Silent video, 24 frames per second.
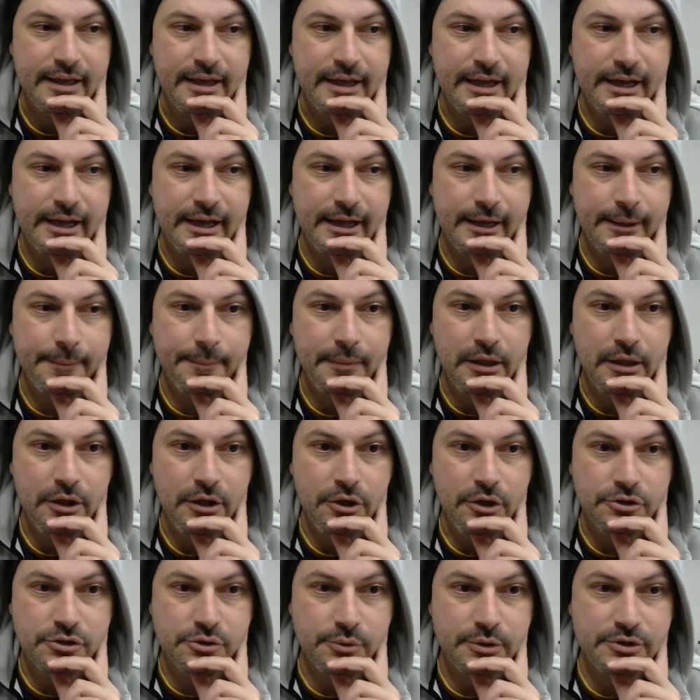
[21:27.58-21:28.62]

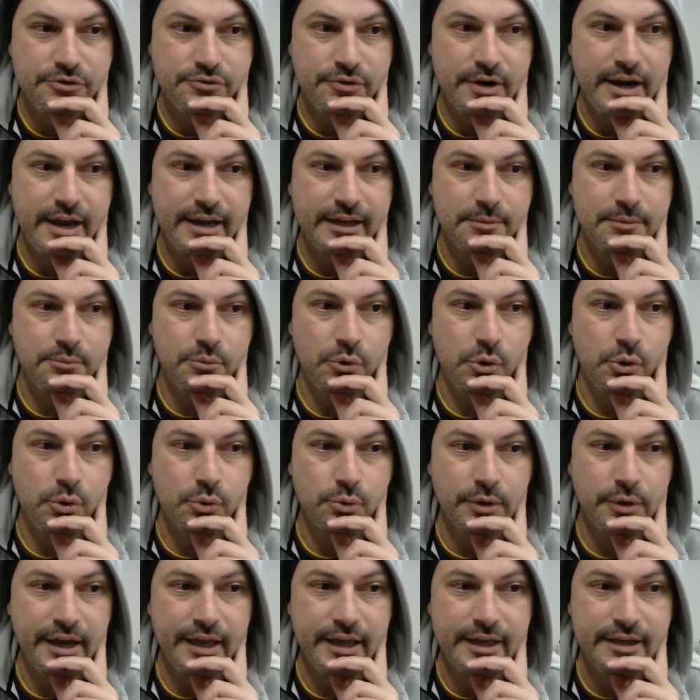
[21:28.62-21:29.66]
Do we drag it more
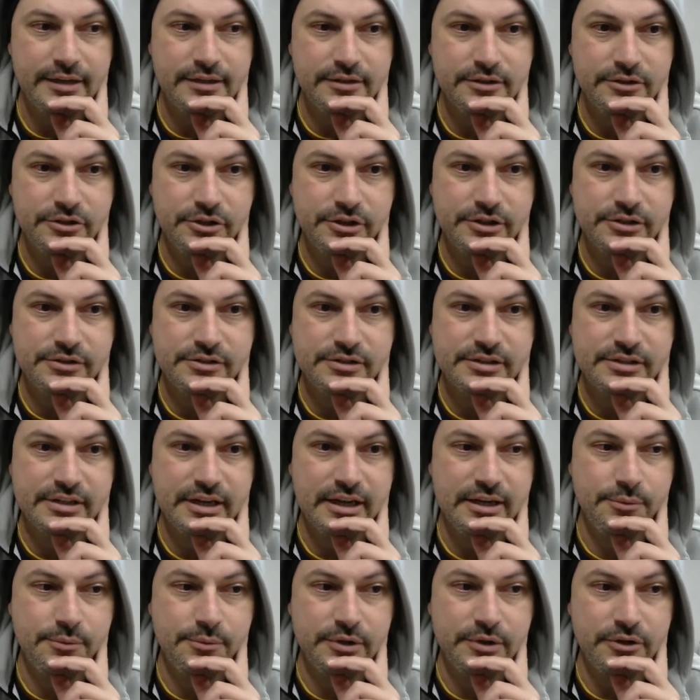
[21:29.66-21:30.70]
red? You can
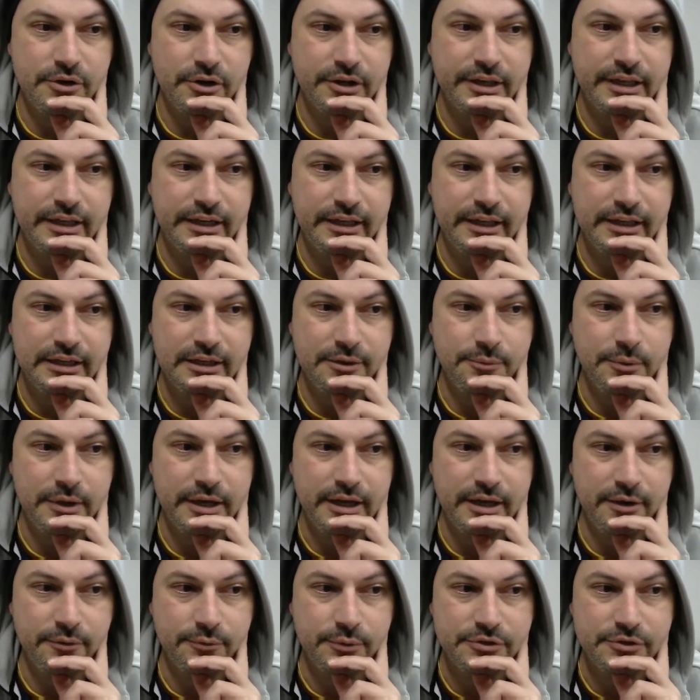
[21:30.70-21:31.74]
see we're not getting
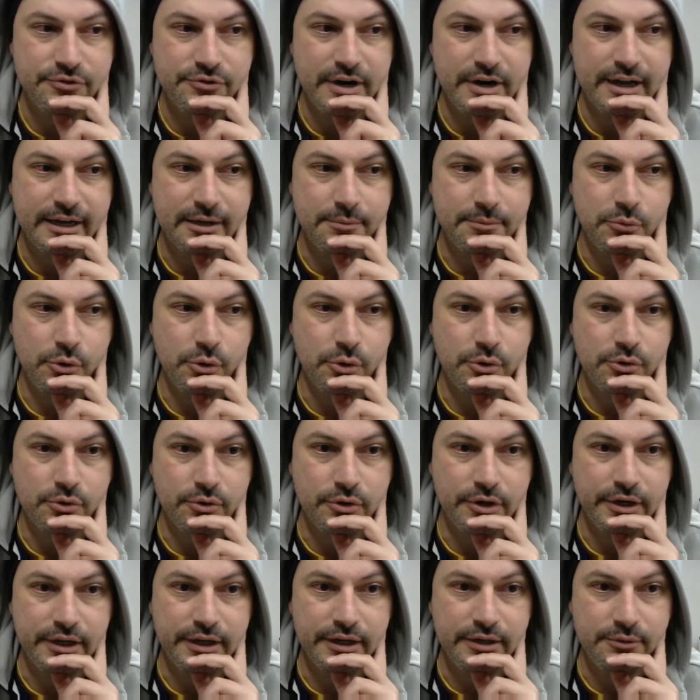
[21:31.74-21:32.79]
anywhere. If we drag it more
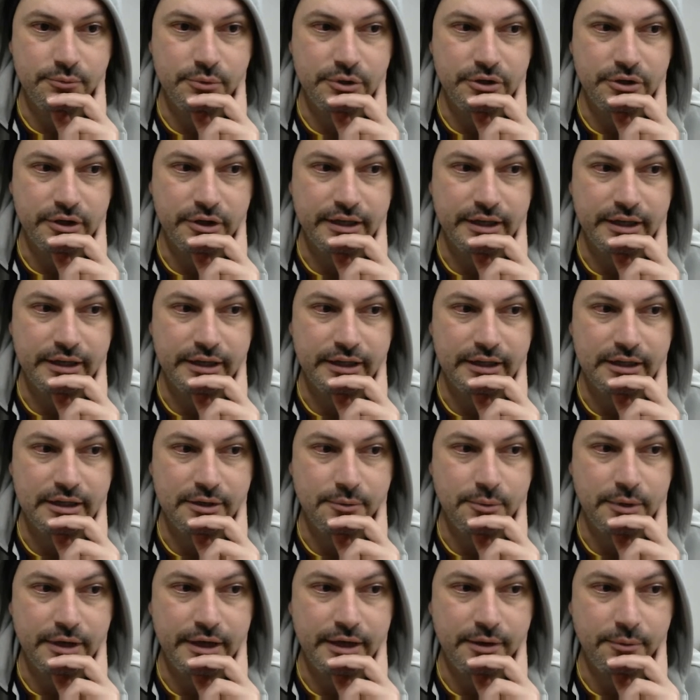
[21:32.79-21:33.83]
green, we're not getting
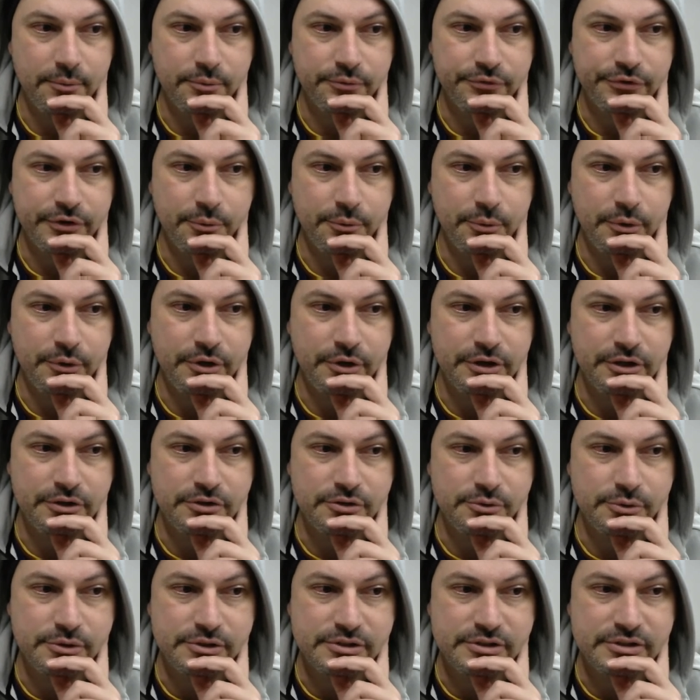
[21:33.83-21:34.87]
anywhere. So we're going to
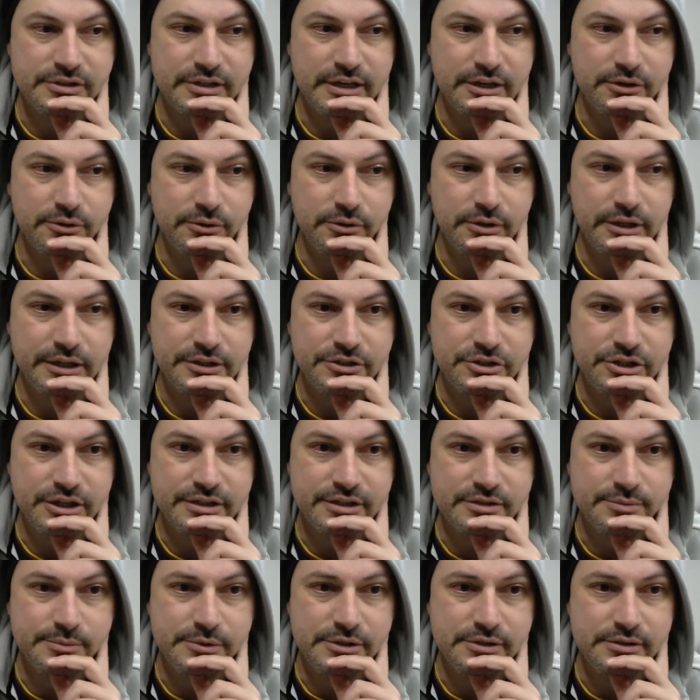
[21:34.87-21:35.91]
do a subtle
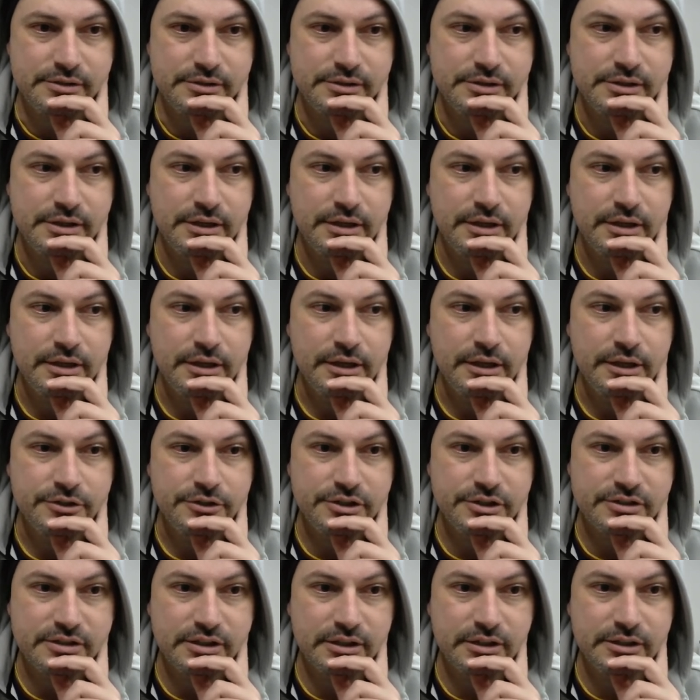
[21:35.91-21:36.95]
adjustment,
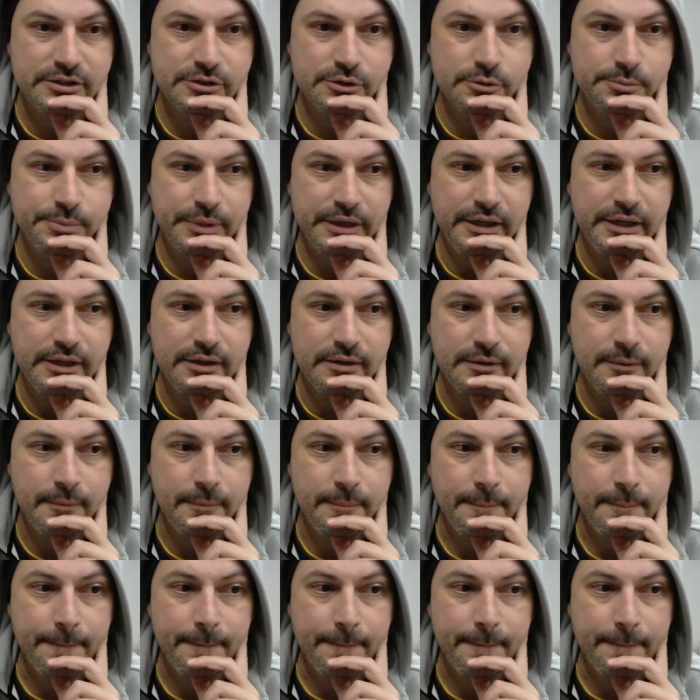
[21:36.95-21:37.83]
just a little bit.